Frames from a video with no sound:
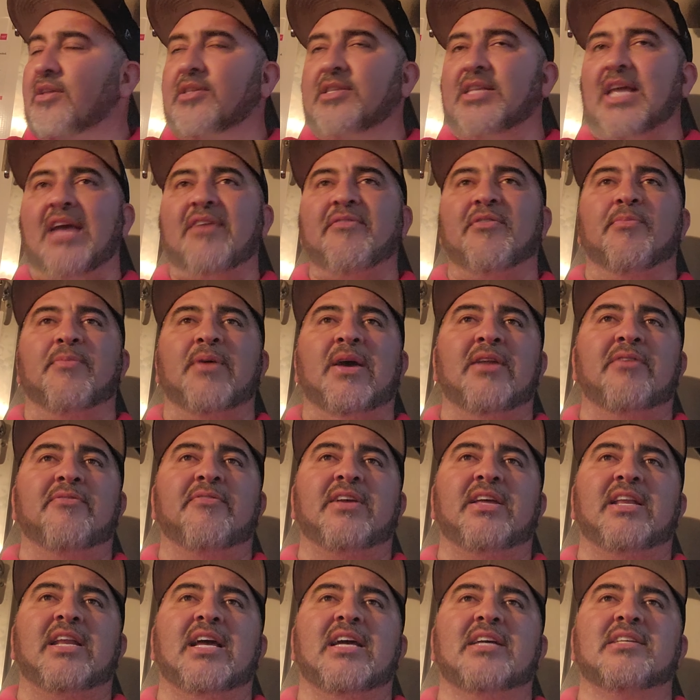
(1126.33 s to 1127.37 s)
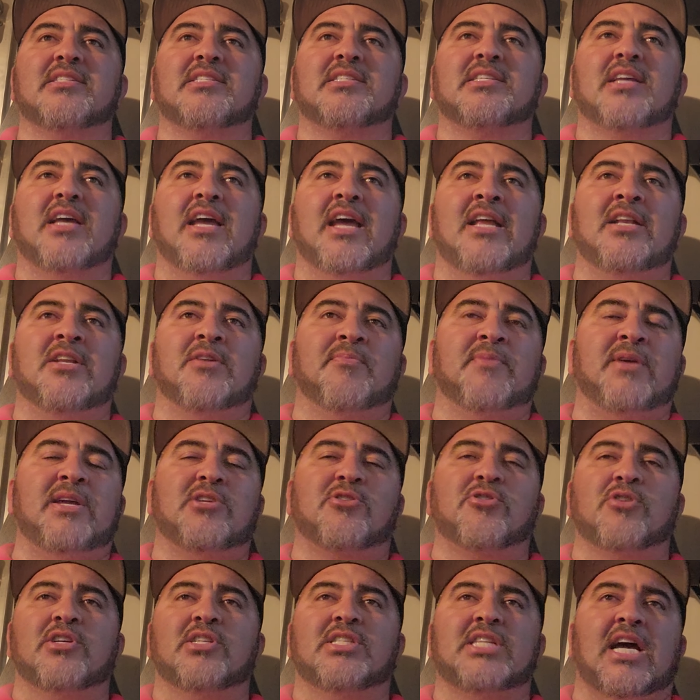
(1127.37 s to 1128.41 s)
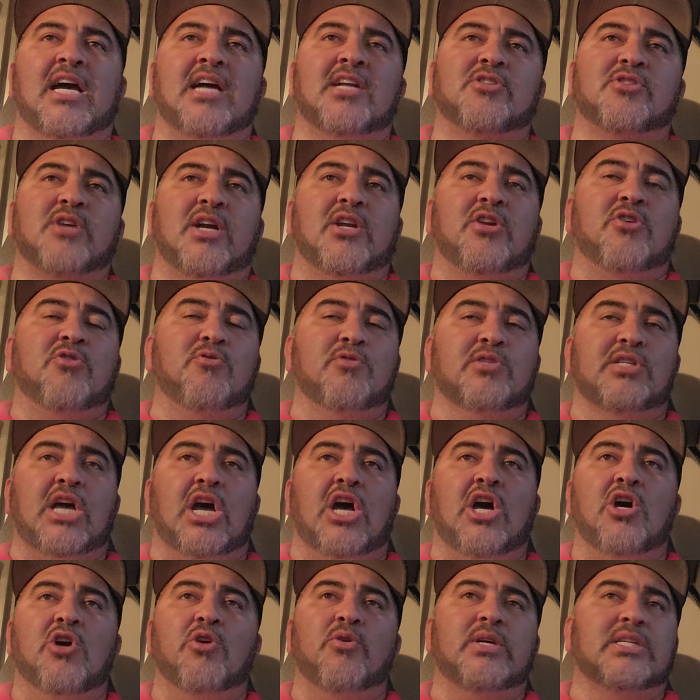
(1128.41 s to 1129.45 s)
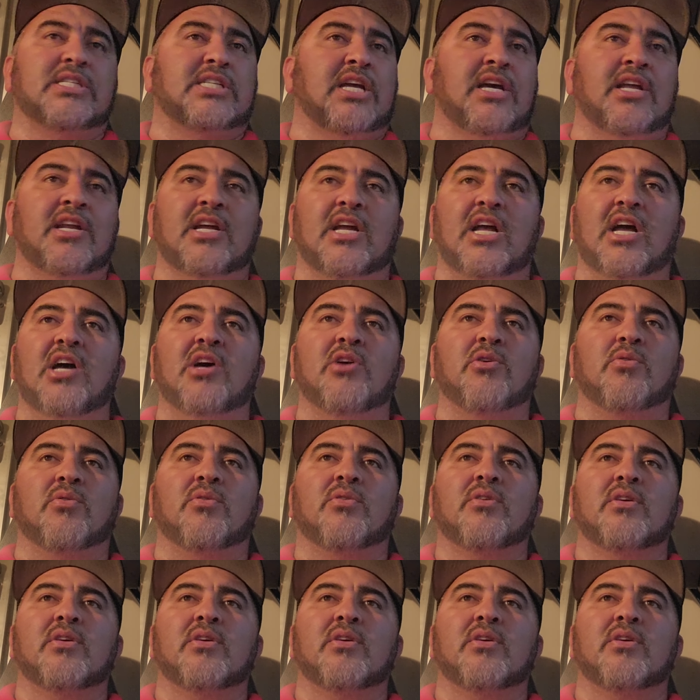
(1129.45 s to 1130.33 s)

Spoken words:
David Benavidez and Demetrius Andrade? Whose O is going to go?